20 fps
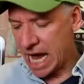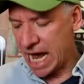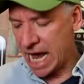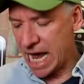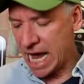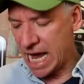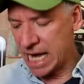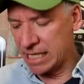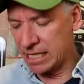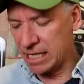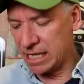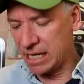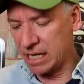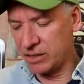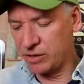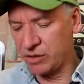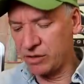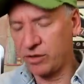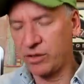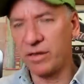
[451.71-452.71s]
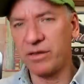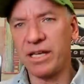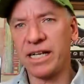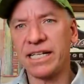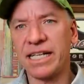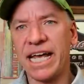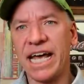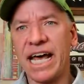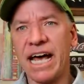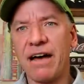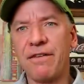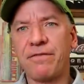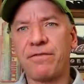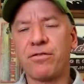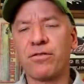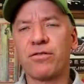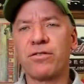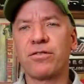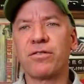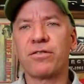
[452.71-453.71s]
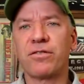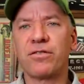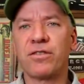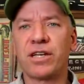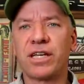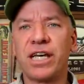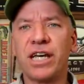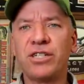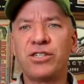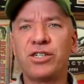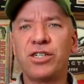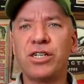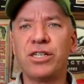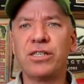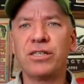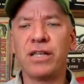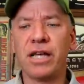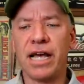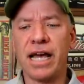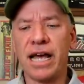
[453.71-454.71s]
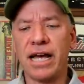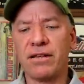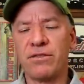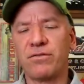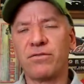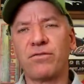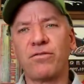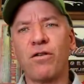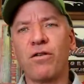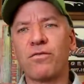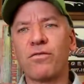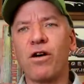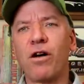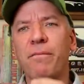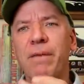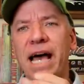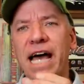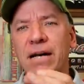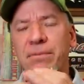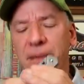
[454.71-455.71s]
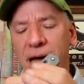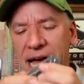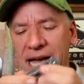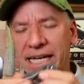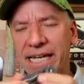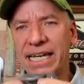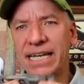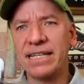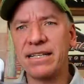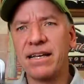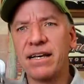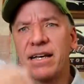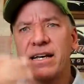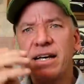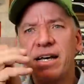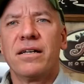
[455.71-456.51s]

And just a good thing to have for the kitchen and overall backpacking.